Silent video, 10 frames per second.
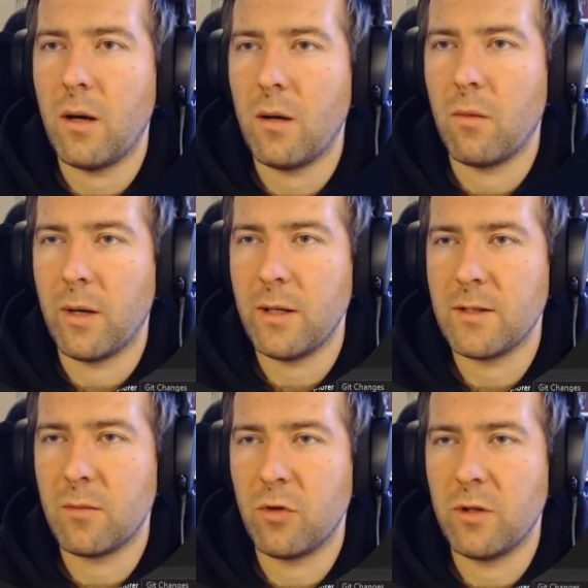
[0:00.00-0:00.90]
Why is
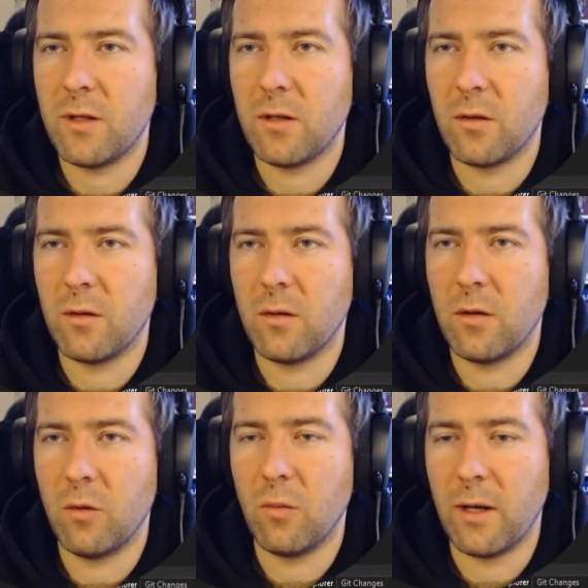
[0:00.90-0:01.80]
it printing a
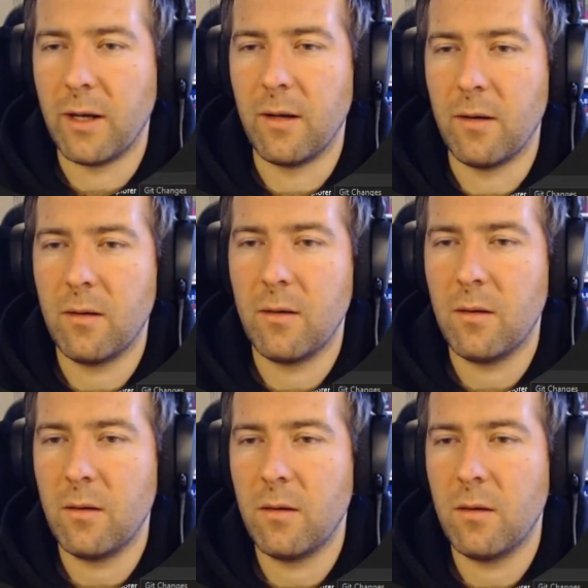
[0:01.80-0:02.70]
new line?
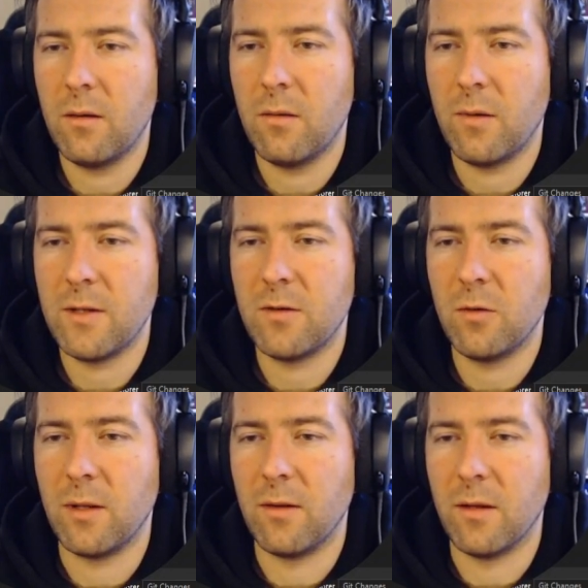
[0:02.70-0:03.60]
Why is it
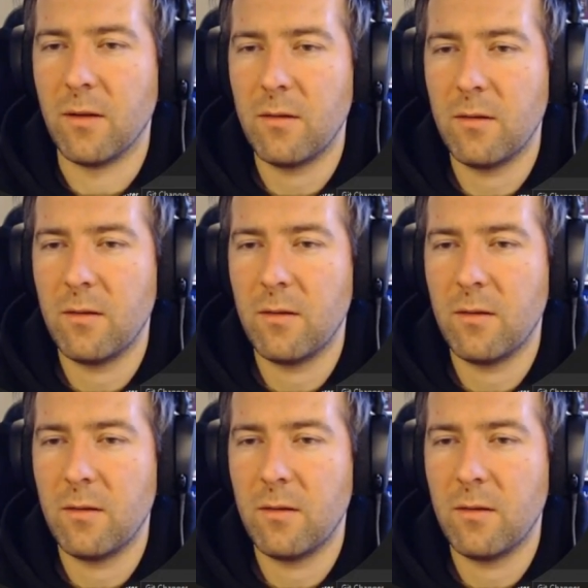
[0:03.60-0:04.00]
doing this?